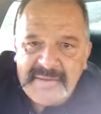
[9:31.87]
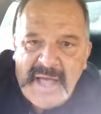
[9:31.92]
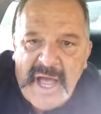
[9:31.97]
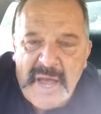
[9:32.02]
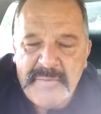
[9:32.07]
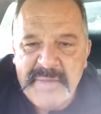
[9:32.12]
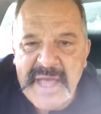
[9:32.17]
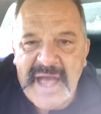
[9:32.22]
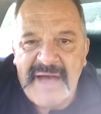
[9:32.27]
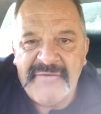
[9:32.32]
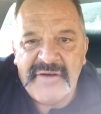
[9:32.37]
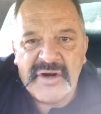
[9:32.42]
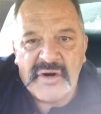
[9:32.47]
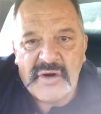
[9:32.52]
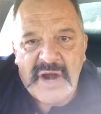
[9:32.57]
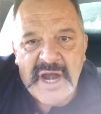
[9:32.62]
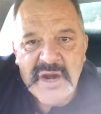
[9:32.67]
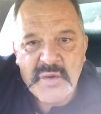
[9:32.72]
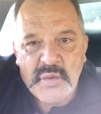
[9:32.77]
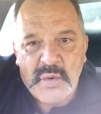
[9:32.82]
Hope you have a
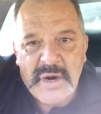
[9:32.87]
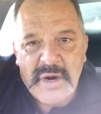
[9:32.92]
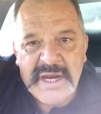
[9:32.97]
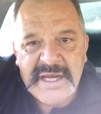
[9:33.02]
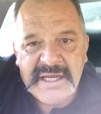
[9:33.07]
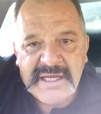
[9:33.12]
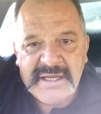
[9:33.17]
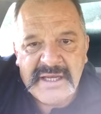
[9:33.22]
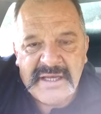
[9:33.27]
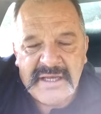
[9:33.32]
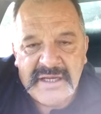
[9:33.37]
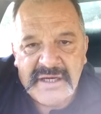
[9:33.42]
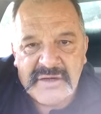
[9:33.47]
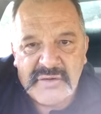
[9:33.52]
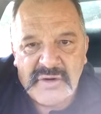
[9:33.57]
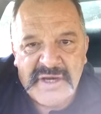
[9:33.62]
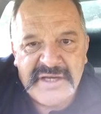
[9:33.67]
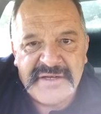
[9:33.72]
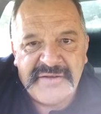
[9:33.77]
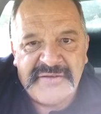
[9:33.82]
great week.
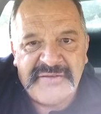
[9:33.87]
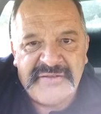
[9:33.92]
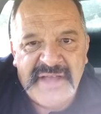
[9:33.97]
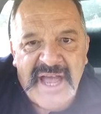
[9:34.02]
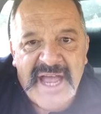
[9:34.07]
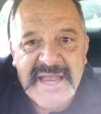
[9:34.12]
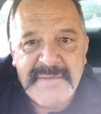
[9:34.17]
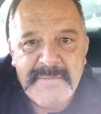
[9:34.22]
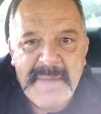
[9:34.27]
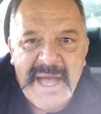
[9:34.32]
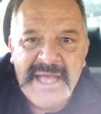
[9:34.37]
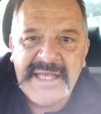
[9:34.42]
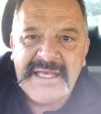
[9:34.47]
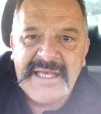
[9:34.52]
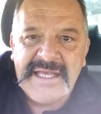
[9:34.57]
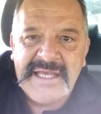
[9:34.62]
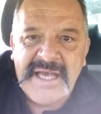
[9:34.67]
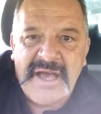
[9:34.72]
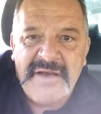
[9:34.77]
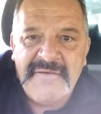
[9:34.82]
Green to stay, make
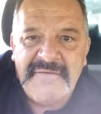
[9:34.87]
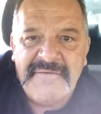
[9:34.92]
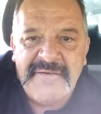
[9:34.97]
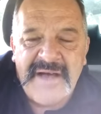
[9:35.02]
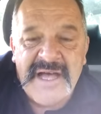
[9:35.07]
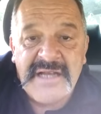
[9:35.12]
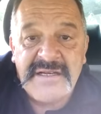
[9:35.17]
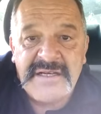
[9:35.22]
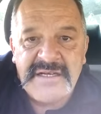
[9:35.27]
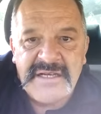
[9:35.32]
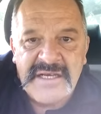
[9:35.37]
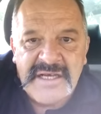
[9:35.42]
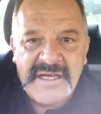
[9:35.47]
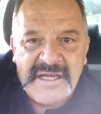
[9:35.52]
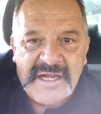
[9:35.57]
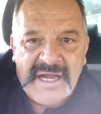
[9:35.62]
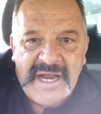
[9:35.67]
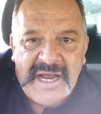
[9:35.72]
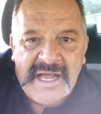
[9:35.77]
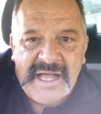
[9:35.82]
eco fun.
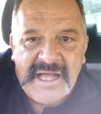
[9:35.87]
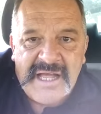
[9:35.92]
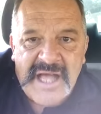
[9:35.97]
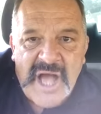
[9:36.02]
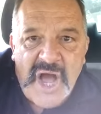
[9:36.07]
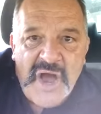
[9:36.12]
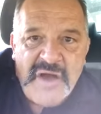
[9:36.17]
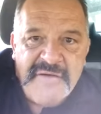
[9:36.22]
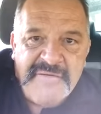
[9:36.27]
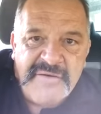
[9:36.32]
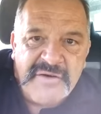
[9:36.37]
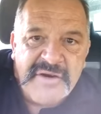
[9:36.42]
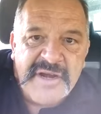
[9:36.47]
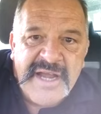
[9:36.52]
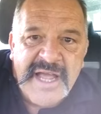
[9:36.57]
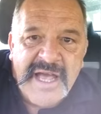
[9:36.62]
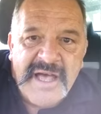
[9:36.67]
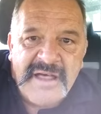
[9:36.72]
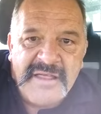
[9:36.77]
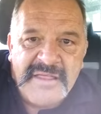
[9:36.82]
Over
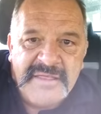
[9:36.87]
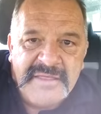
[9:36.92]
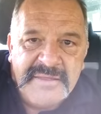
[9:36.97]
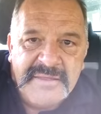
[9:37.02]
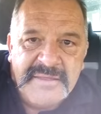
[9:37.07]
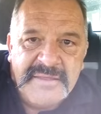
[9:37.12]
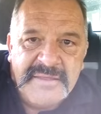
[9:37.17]
and out.